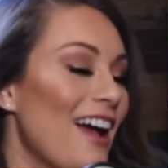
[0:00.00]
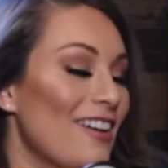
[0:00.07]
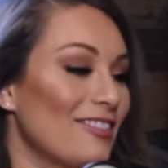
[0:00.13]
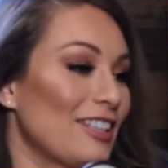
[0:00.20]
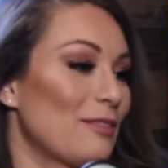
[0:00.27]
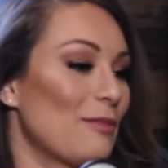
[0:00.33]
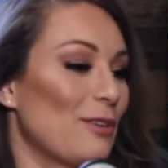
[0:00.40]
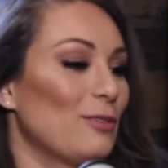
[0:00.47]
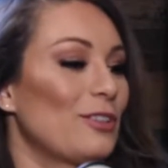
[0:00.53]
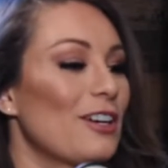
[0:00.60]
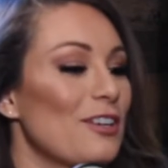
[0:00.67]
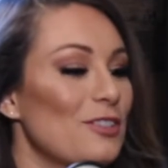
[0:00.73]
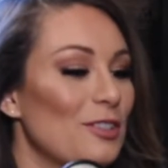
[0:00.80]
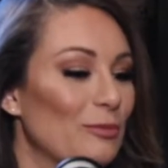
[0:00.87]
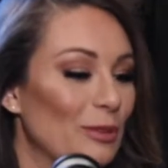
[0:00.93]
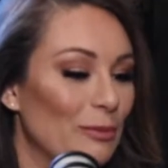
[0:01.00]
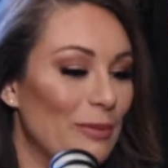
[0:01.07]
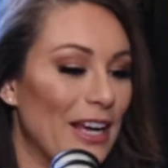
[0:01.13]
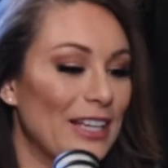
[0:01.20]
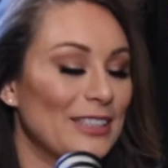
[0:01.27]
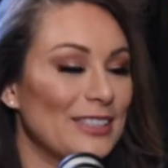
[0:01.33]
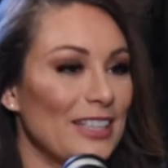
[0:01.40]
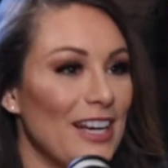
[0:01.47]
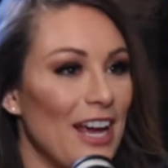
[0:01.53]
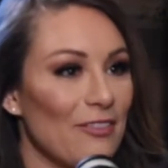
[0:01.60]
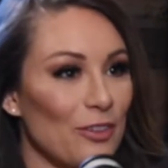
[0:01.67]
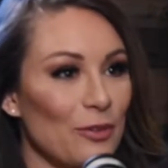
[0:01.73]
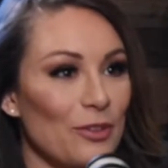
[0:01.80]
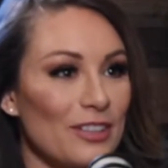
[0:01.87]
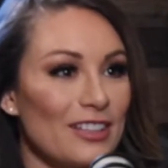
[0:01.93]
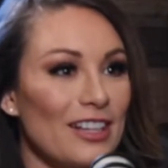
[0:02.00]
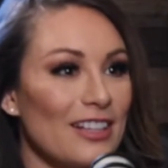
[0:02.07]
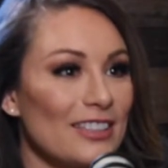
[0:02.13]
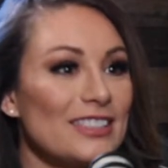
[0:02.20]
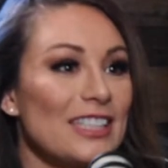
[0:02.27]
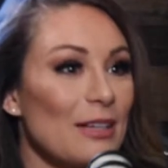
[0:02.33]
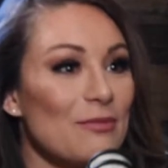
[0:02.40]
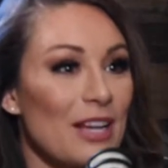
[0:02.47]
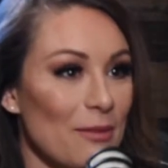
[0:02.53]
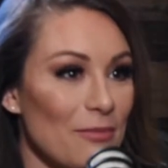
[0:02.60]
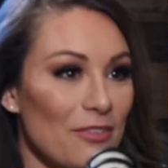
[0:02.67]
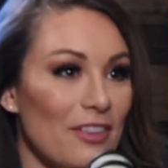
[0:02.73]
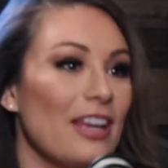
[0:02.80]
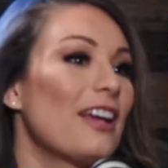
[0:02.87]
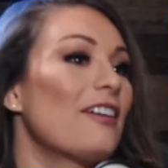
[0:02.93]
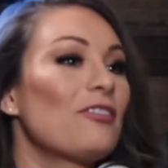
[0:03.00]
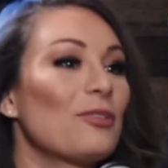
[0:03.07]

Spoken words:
I have like my whole customer base, and everyone, same type of thing.